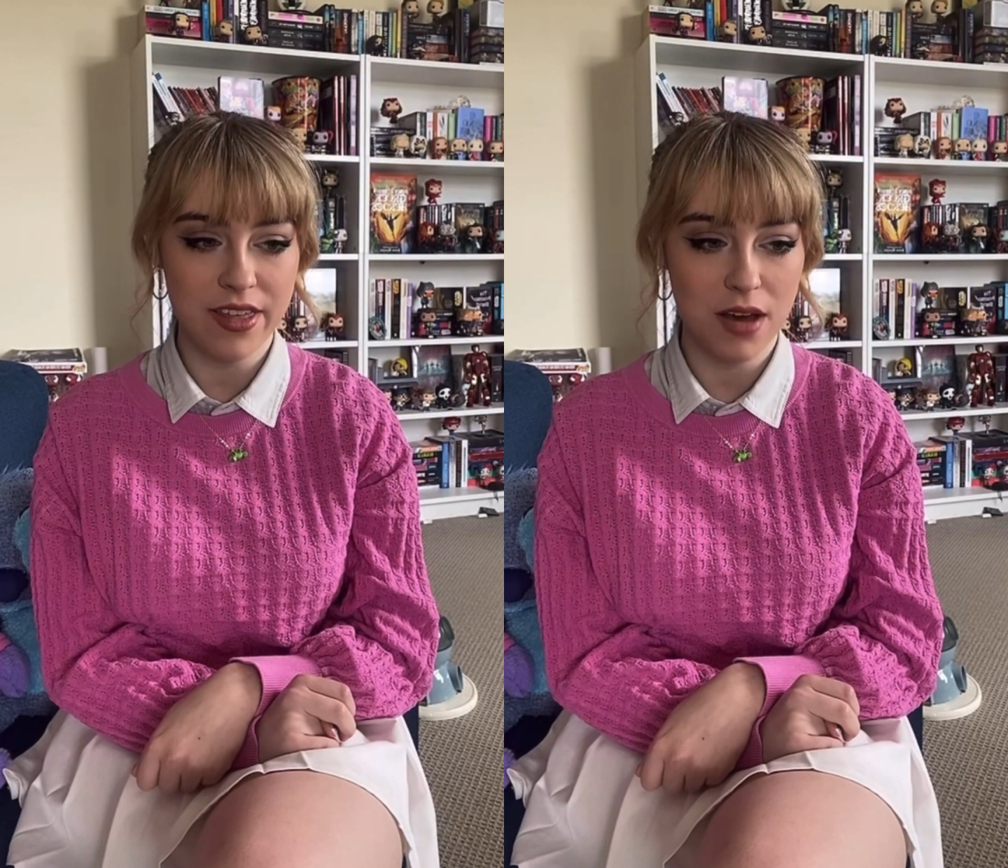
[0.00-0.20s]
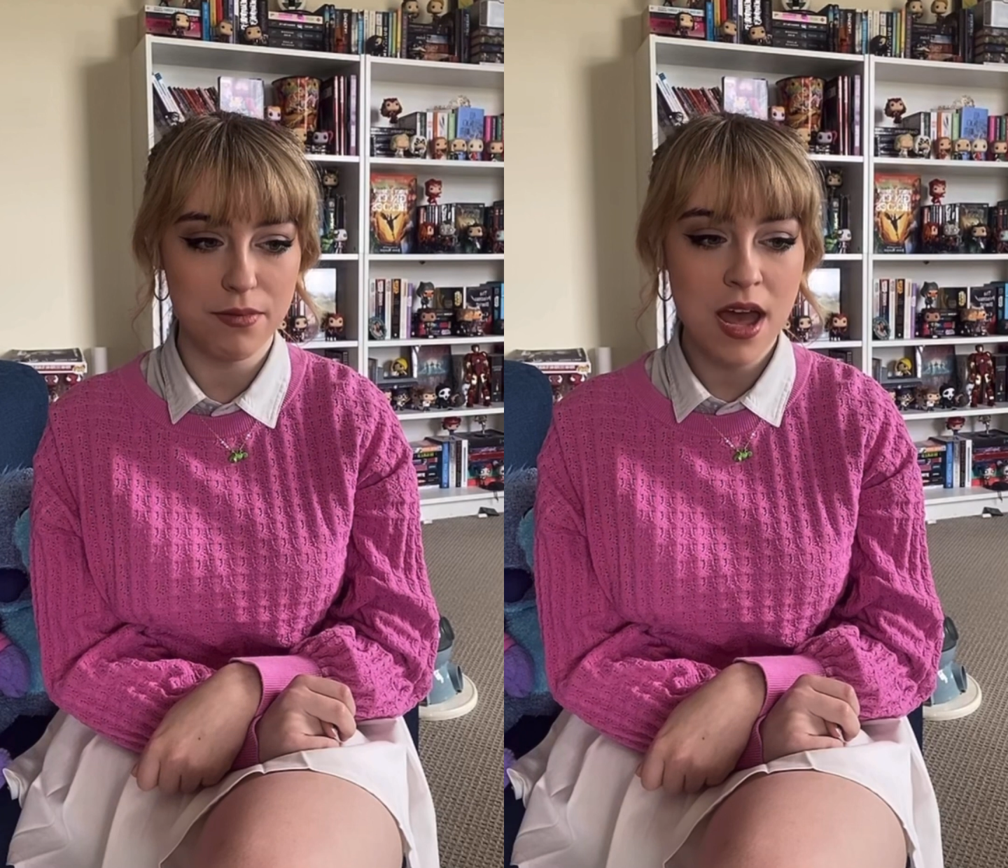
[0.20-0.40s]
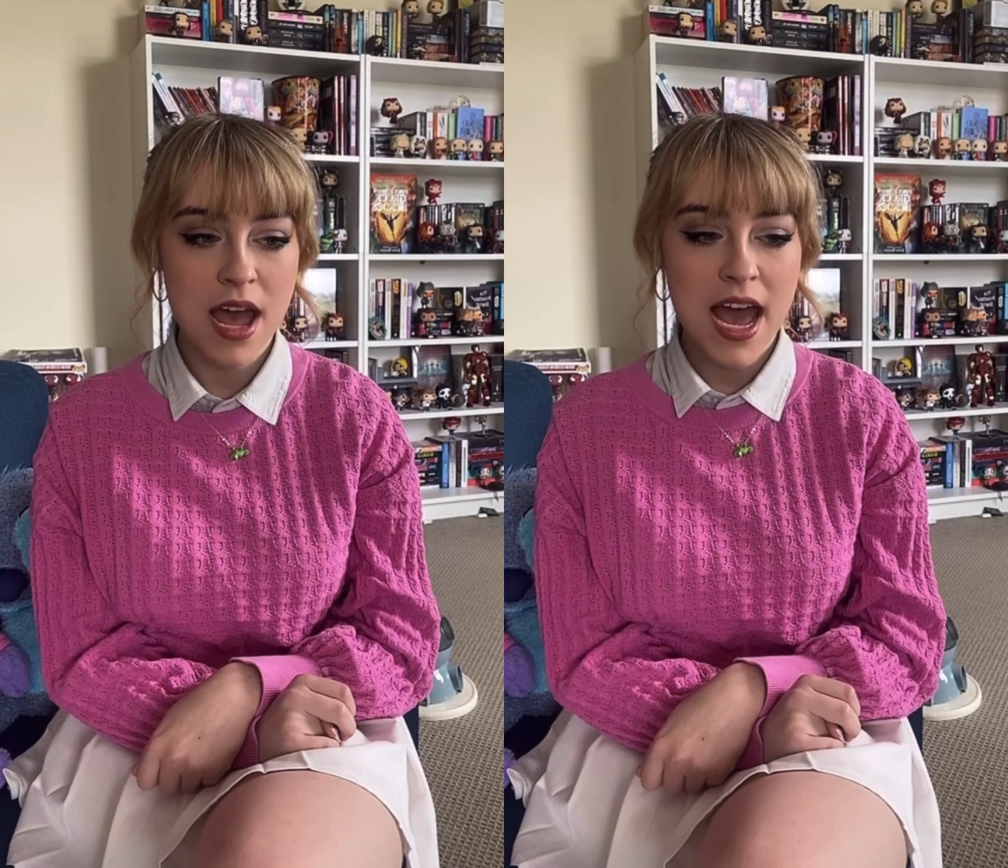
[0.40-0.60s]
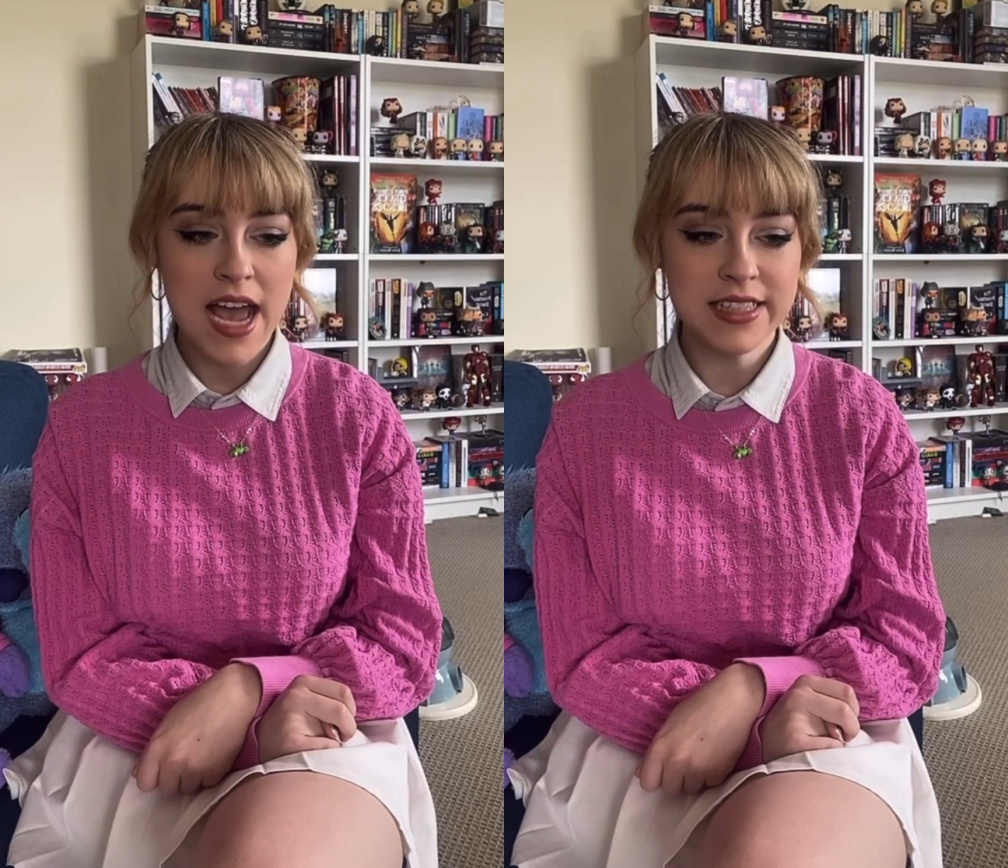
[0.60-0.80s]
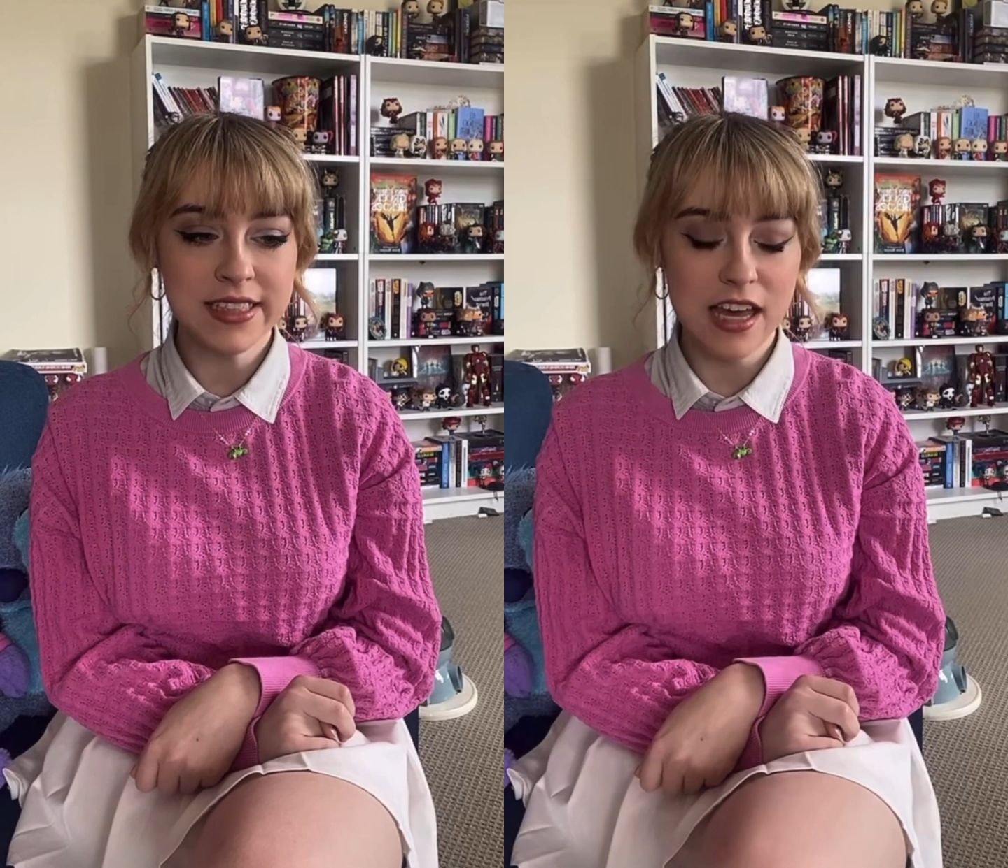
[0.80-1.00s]
them
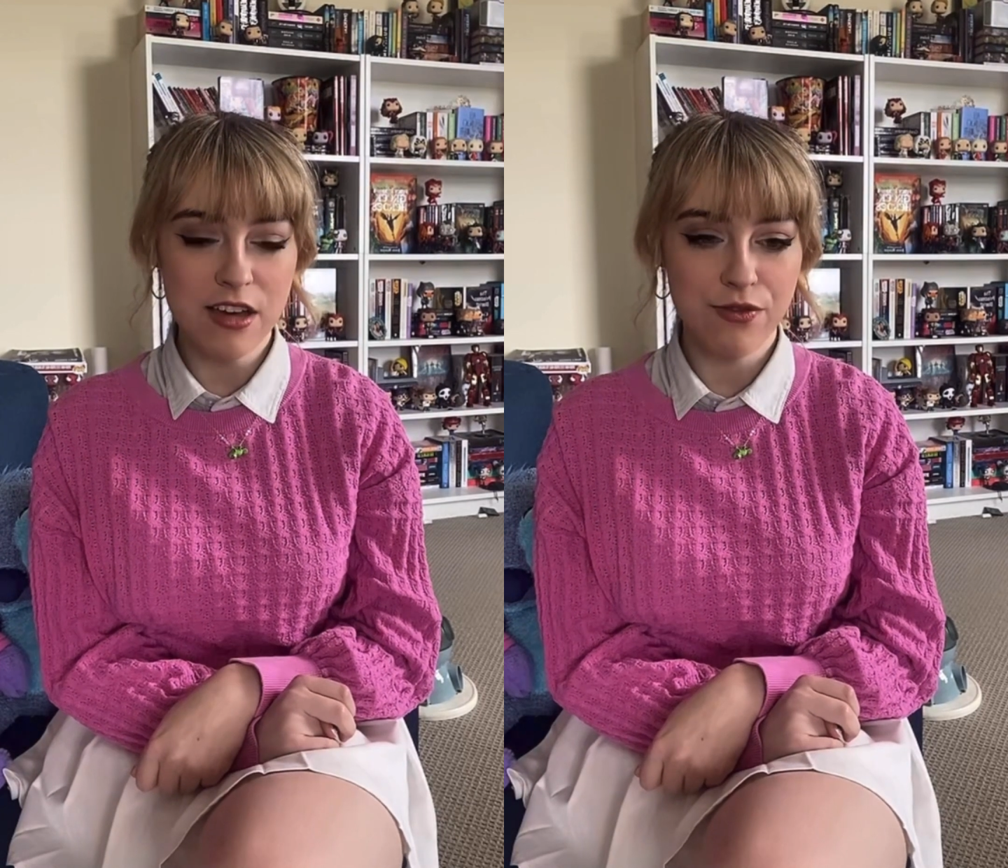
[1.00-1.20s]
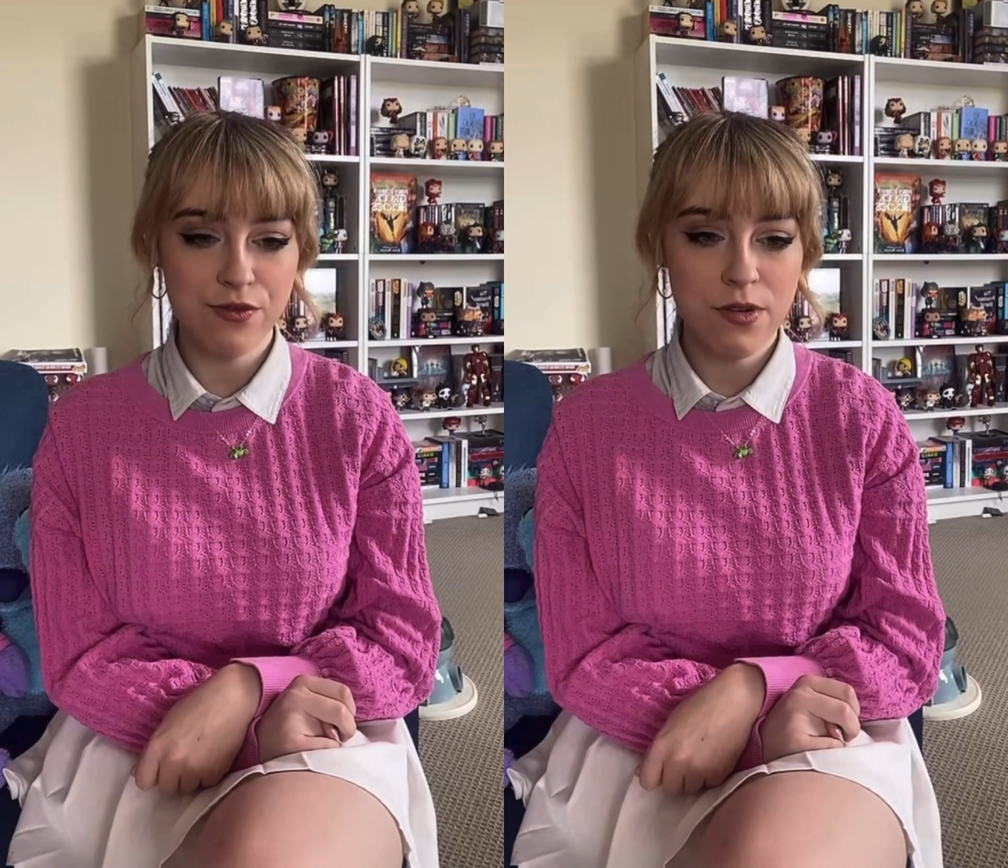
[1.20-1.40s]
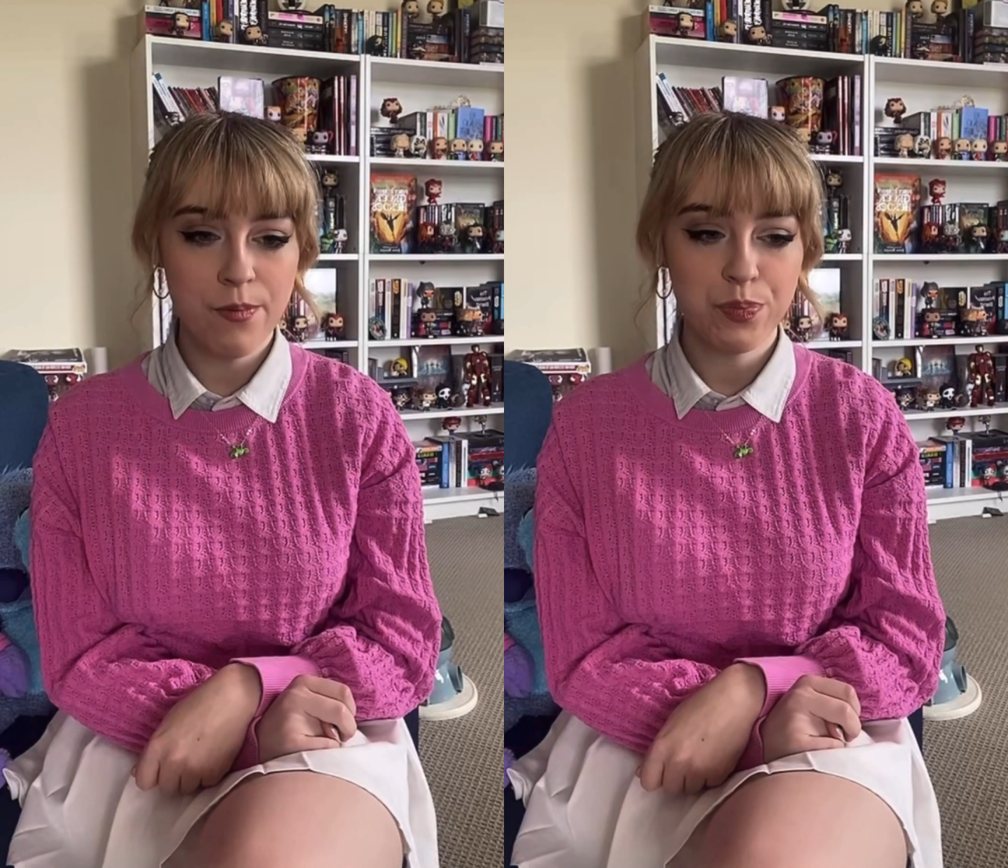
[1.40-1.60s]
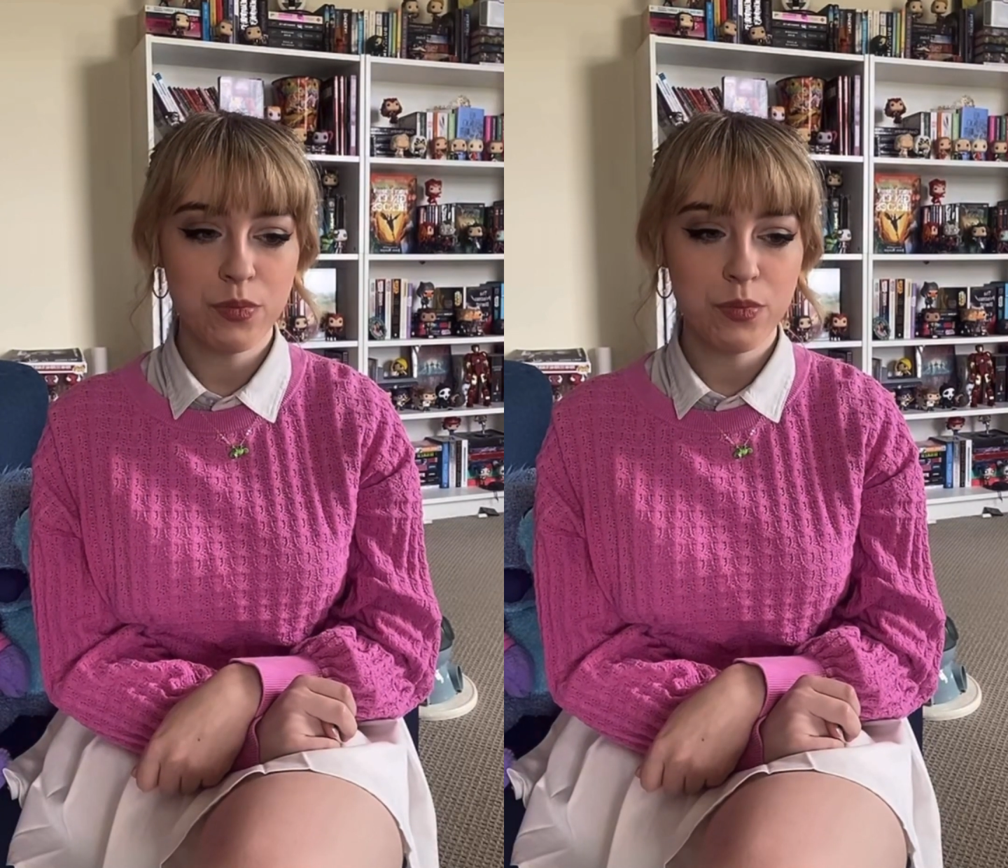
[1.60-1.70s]
is if